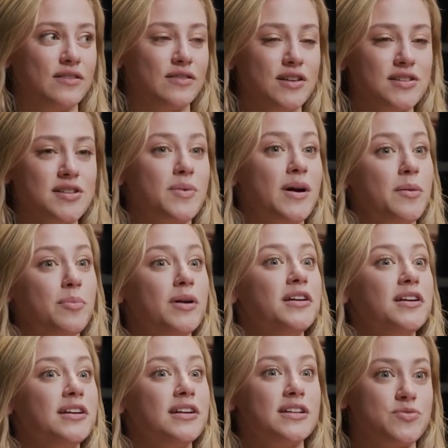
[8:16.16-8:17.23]
this is my
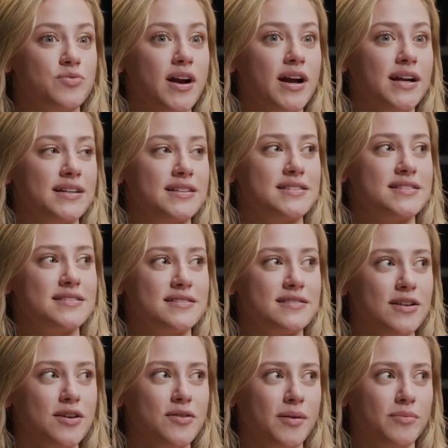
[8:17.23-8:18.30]
opinion and it's right. It's,
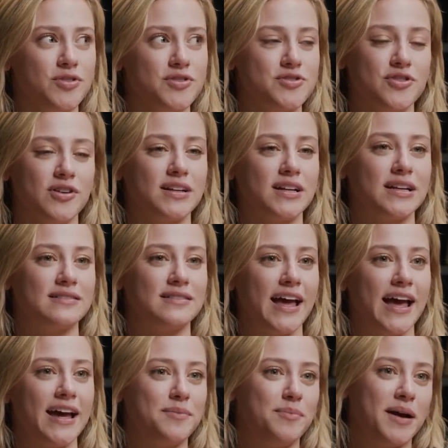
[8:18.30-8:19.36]
no, I'm just trying to
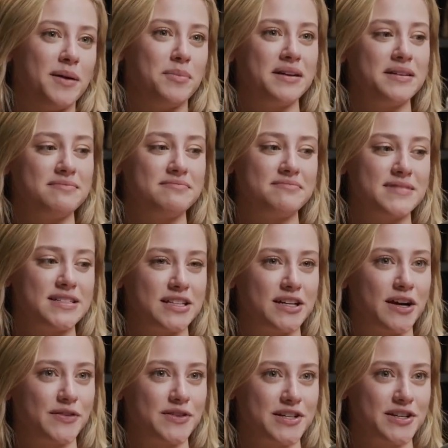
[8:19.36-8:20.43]
add my bit to the
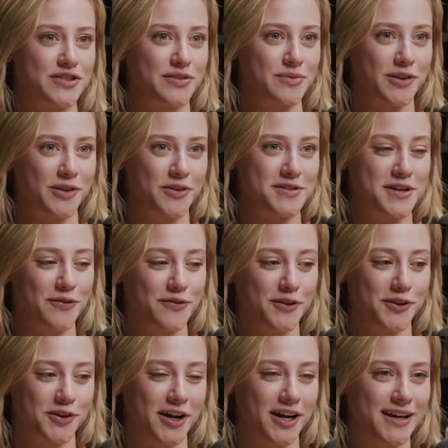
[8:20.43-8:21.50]
conversation, whether it's
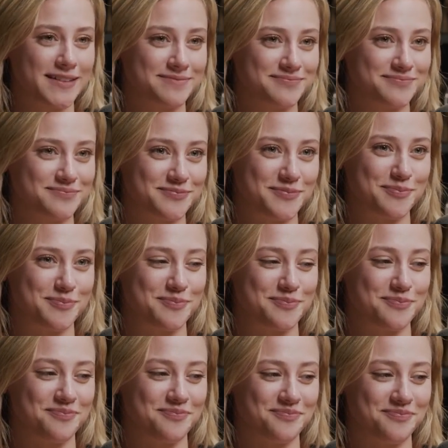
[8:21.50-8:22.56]
helpful or not. Yeah.
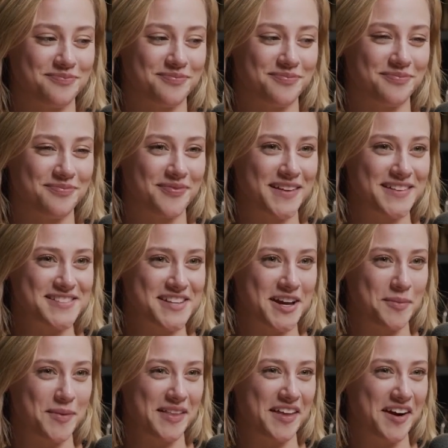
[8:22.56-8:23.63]
It's
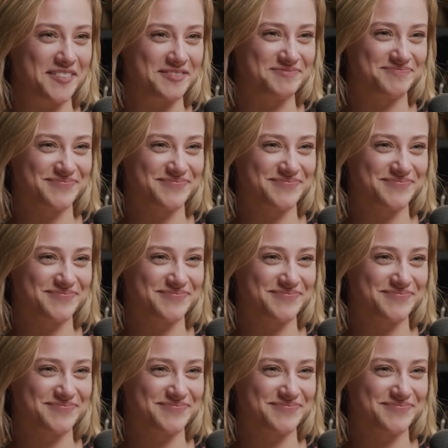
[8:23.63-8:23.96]
going to be there.